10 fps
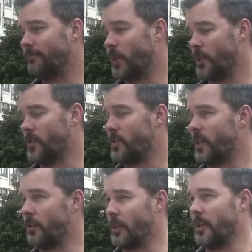Which is a
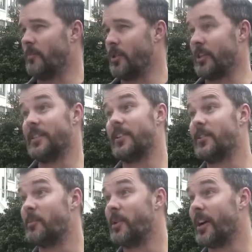secret, and I'm not going to tell
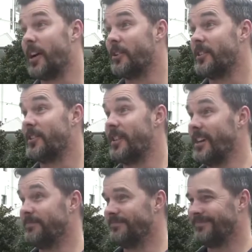you about how I did that.